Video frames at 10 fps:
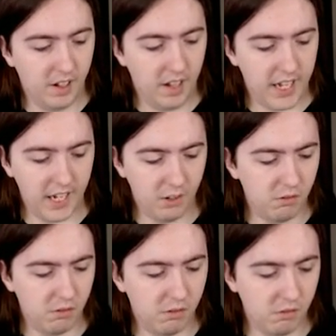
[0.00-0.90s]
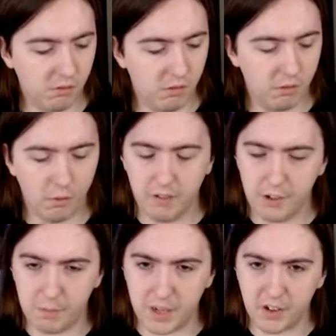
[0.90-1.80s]
Where would you
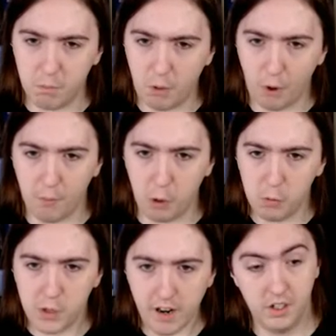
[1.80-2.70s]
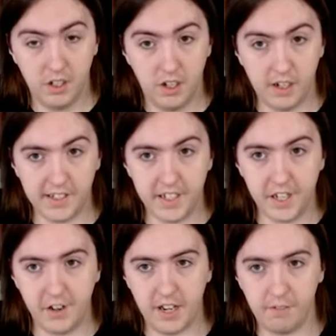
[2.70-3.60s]
place a modern pulp character? I think
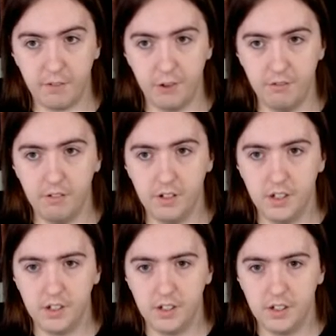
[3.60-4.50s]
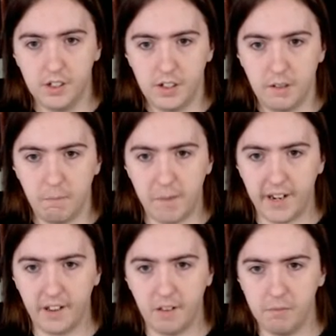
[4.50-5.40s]
you'd have to make
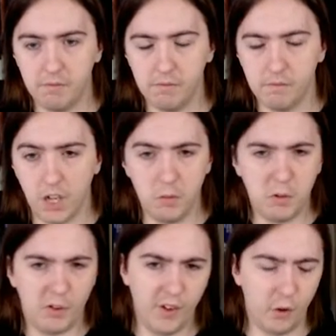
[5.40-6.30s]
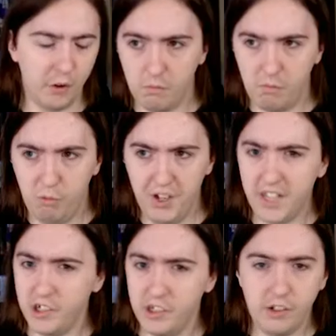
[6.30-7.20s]
them a lot more flawed. Wouldn't
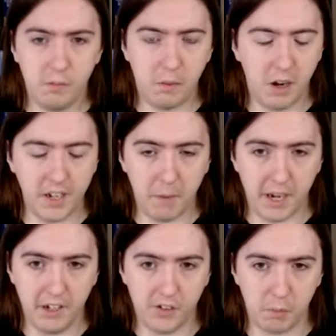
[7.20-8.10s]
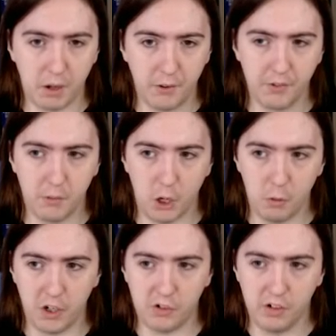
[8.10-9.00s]
actually suit the pace of a pulp
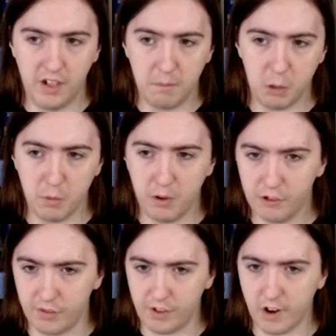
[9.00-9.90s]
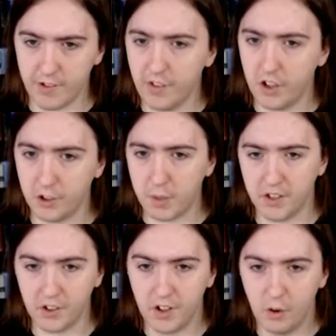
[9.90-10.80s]
novel. Pulp novels are very
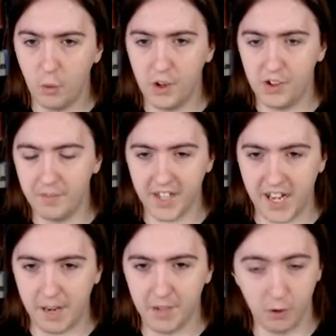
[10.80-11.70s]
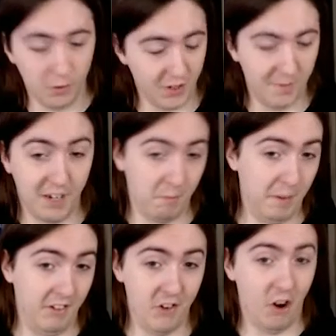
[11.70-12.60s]
fast-paced, always something happening, always something being
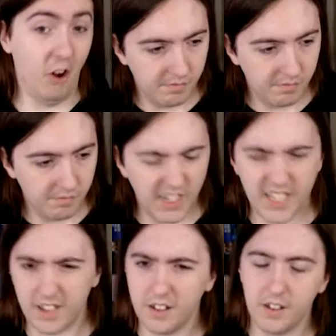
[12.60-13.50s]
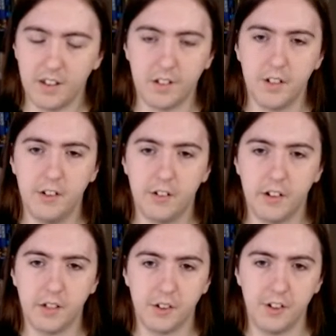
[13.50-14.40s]
shot. Yeah, that's really all I
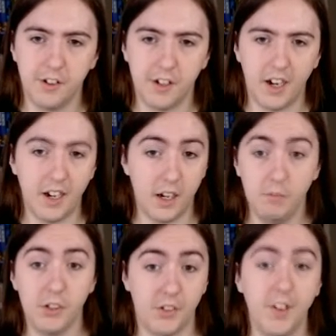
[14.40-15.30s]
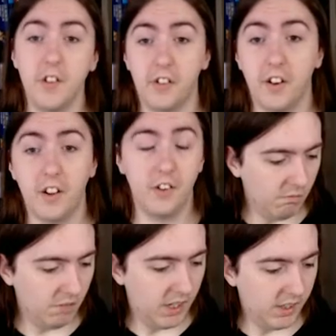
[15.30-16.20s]
have to say on it. I'm just interested because
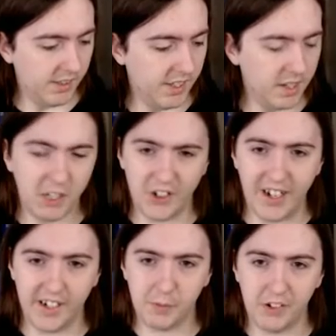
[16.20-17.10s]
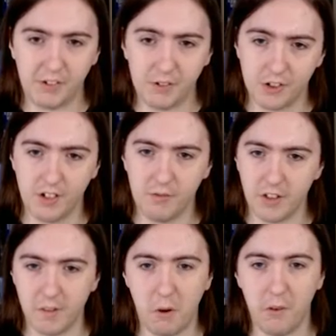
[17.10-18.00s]
I think I might challenge myself to try and write
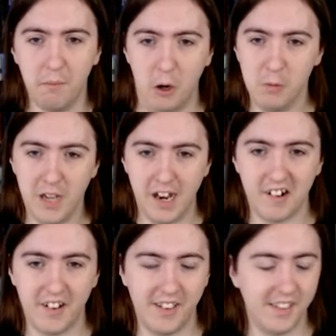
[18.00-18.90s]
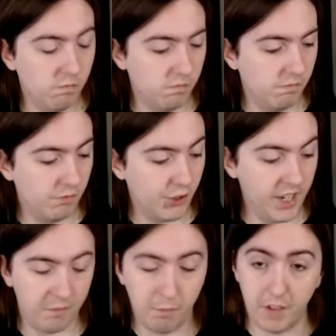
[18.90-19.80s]
a modern pulp character. So
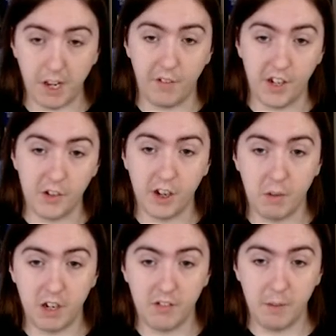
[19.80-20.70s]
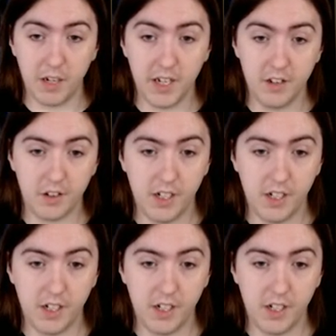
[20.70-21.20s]
yes, thank you for listening to my ramblings.